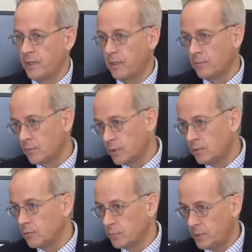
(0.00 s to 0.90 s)
and then
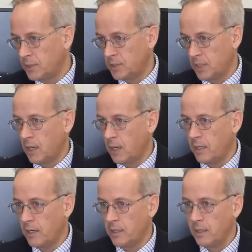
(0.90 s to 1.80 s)
Redual
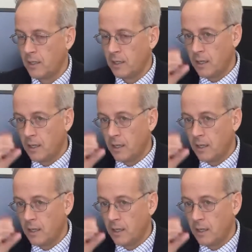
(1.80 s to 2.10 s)
PCI